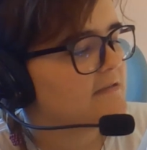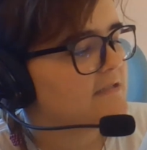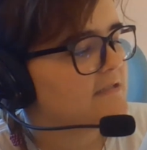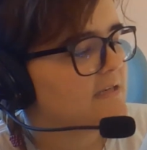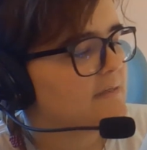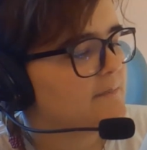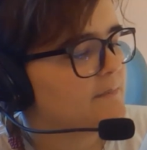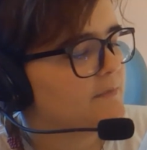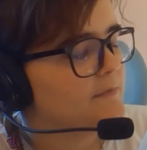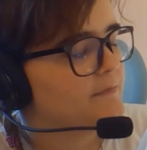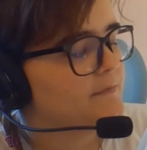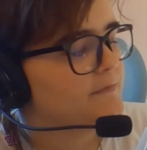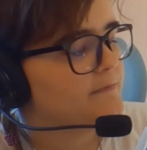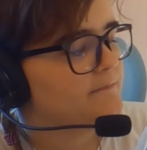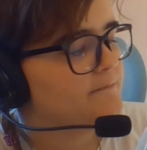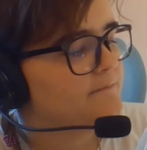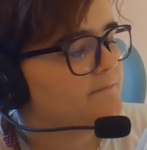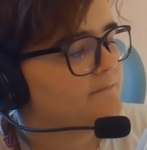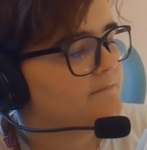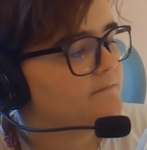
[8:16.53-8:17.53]
samples.
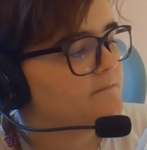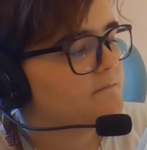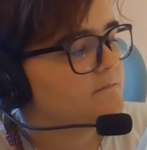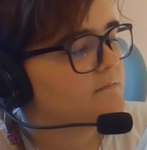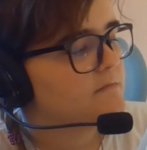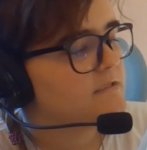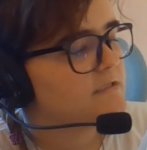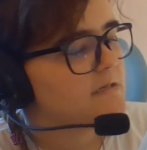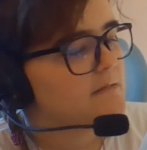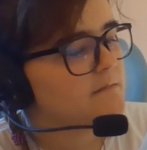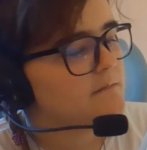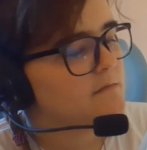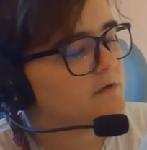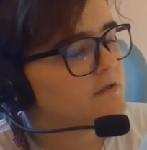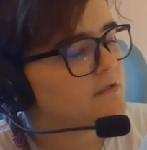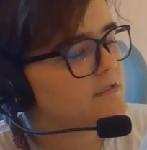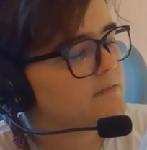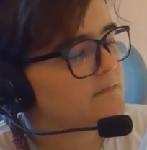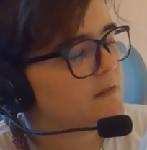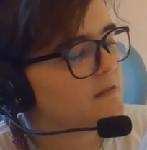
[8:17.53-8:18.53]
Some
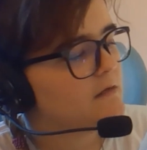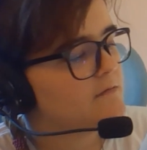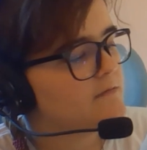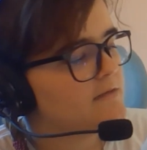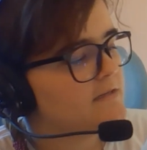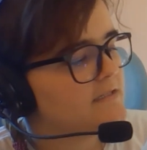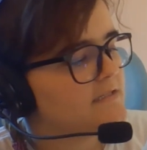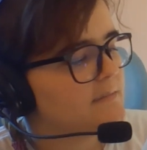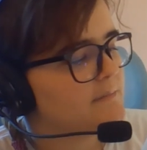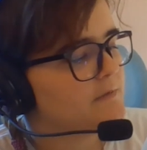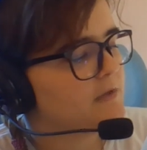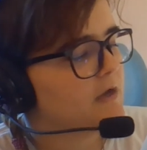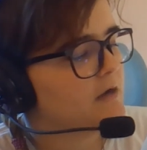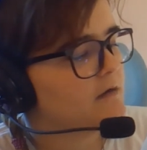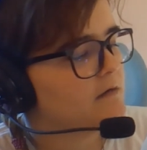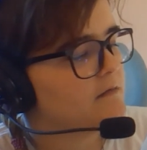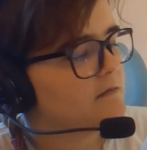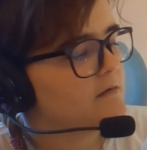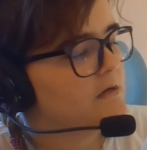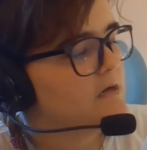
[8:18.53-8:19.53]
are smaller than a Ziploc,